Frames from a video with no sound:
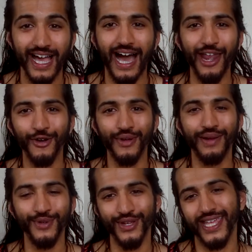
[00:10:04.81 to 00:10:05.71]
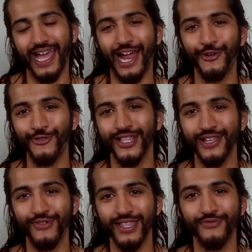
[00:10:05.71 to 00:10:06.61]
I don't know what I'm doing yet. I
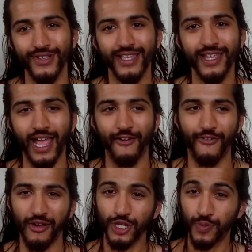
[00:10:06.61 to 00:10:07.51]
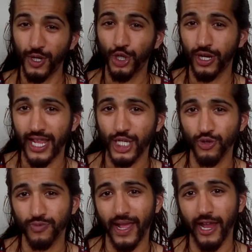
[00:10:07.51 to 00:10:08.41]
really have found a spiritual connection
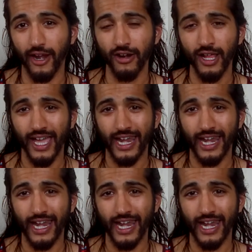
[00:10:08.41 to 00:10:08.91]
with my hair,